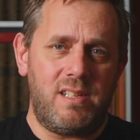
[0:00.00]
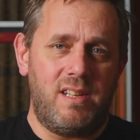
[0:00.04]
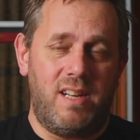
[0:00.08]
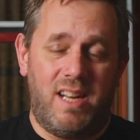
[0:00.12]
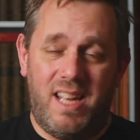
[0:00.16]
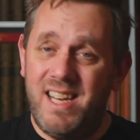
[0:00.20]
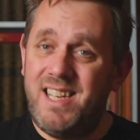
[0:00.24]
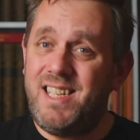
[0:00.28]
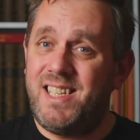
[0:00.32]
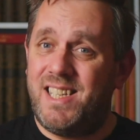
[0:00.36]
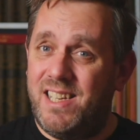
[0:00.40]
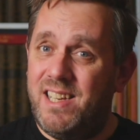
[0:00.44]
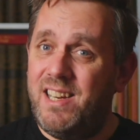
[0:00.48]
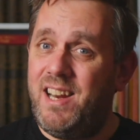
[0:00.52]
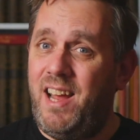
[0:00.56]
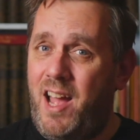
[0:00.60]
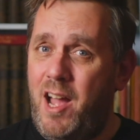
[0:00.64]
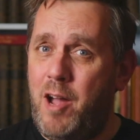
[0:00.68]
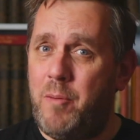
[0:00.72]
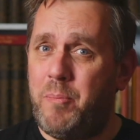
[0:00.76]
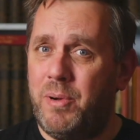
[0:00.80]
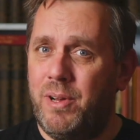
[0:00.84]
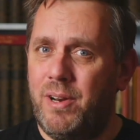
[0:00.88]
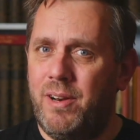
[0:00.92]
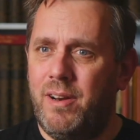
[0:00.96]
It did
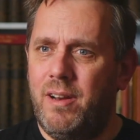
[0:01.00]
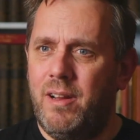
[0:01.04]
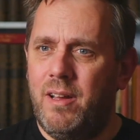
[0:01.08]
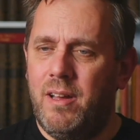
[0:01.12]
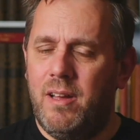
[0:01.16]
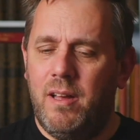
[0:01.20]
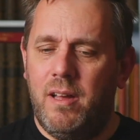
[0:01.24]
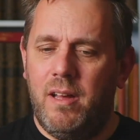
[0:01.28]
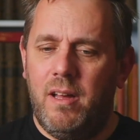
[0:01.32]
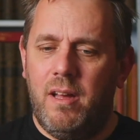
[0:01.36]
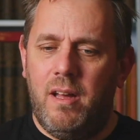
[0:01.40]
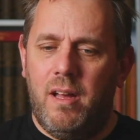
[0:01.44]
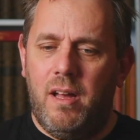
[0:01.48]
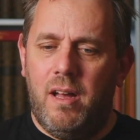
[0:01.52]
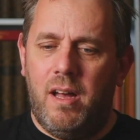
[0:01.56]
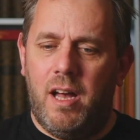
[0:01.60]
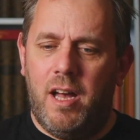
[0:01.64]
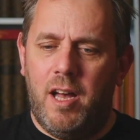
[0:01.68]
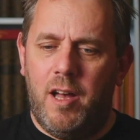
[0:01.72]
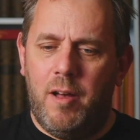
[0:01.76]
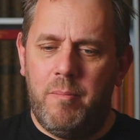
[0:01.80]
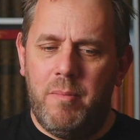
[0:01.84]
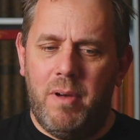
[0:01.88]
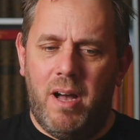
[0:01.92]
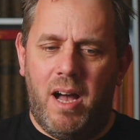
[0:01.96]
happen.
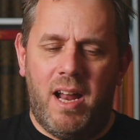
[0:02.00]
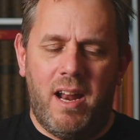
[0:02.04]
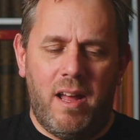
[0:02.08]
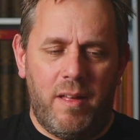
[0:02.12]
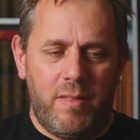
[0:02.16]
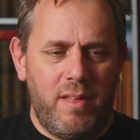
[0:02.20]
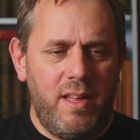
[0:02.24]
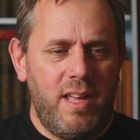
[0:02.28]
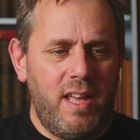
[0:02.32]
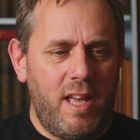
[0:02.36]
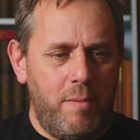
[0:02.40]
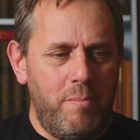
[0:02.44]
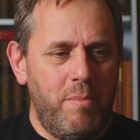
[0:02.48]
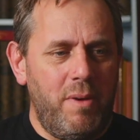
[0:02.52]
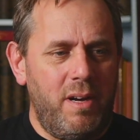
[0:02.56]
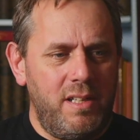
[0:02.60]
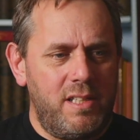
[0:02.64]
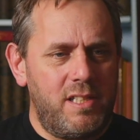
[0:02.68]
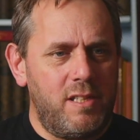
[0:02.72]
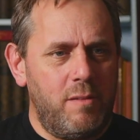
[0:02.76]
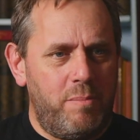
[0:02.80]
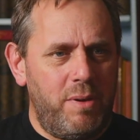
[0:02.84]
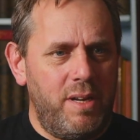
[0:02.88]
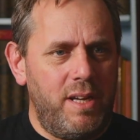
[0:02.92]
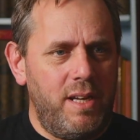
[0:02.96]
And I think it might have
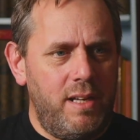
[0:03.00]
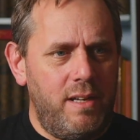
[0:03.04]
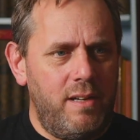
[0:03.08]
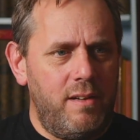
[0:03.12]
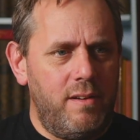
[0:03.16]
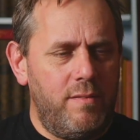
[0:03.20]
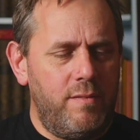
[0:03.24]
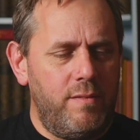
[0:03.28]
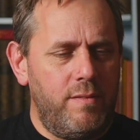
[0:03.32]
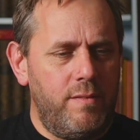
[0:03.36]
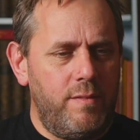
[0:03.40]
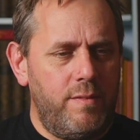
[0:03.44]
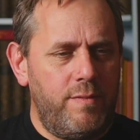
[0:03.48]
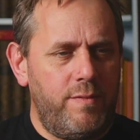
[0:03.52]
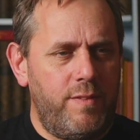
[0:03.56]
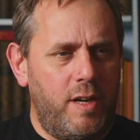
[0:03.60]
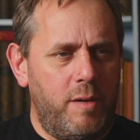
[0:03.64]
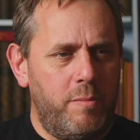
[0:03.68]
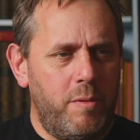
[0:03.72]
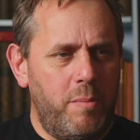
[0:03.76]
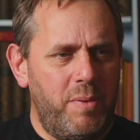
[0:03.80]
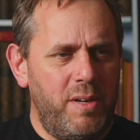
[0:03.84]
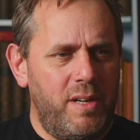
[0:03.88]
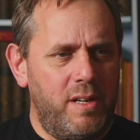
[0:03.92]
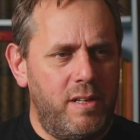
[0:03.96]
been Farmer
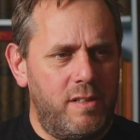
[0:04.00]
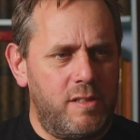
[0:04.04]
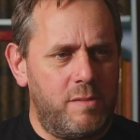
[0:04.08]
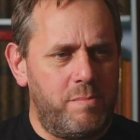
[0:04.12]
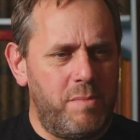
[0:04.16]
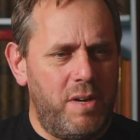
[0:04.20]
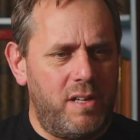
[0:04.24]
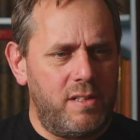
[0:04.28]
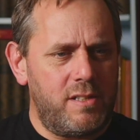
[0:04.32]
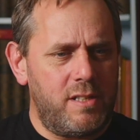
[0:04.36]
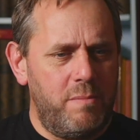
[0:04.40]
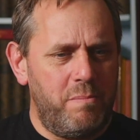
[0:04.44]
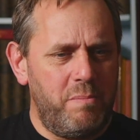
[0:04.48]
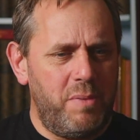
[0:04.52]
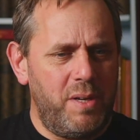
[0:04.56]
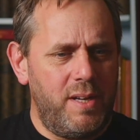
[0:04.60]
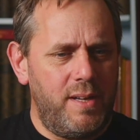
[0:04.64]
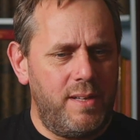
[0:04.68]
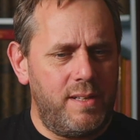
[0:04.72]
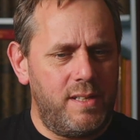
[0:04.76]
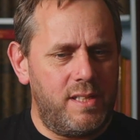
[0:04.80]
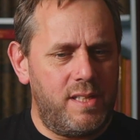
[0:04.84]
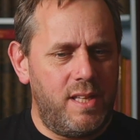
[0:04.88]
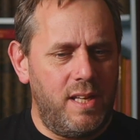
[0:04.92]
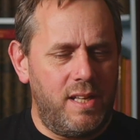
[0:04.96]
Burns, Martin Burns,
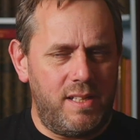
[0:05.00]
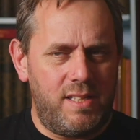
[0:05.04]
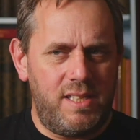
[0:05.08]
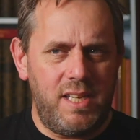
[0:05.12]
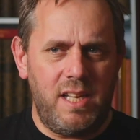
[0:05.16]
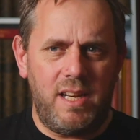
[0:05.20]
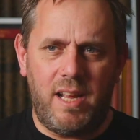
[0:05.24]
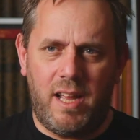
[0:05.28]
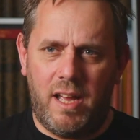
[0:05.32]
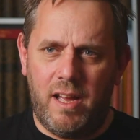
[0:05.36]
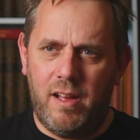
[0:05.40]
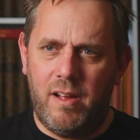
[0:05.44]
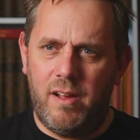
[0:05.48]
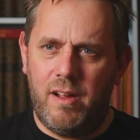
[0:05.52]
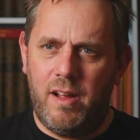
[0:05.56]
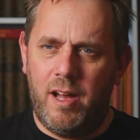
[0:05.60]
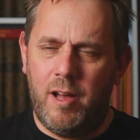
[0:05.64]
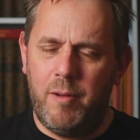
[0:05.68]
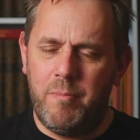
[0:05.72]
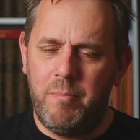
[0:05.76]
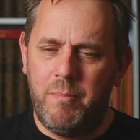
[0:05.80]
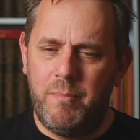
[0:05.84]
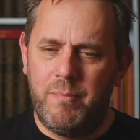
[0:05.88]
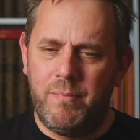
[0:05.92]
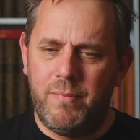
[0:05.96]
that did it.
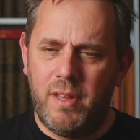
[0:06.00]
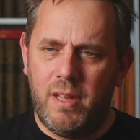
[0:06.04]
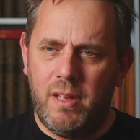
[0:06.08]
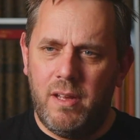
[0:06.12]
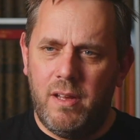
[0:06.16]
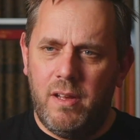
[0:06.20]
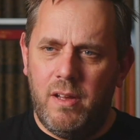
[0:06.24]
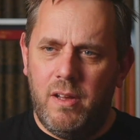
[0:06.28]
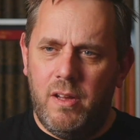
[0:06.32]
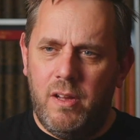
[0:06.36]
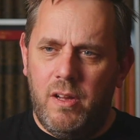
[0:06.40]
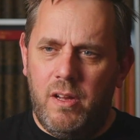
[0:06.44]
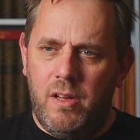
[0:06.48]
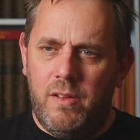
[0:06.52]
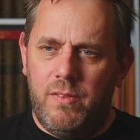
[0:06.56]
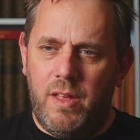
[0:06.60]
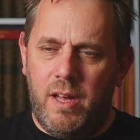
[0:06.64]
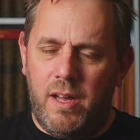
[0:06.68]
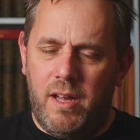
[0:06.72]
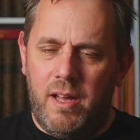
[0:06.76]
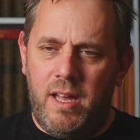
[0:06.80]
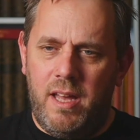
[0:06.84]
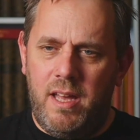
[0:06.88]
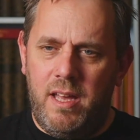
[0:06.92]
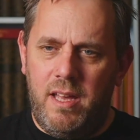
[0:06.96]
That
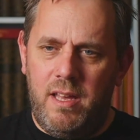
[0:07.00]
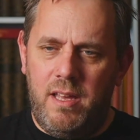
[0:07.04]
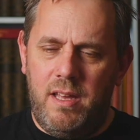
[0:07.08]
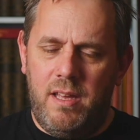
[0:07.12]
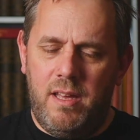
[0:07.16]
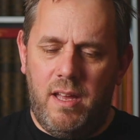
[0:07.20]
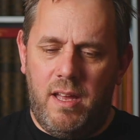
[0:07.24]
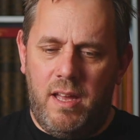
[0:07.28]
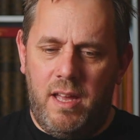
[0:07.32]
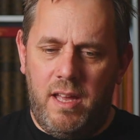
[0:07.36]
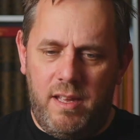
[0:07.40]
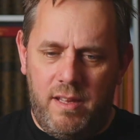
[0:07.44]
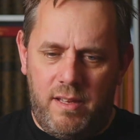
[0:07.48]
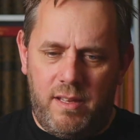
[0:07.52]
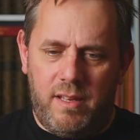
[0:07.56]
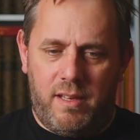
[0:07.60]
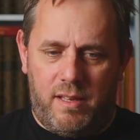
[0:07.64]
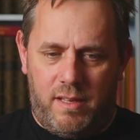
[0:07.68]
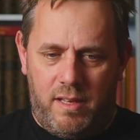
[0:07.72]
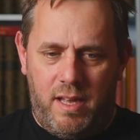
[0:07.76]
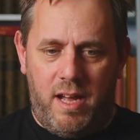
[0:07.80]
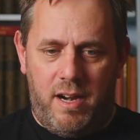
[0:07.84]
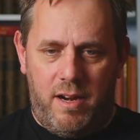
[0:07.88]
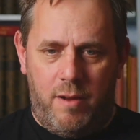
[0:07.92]
he kind of...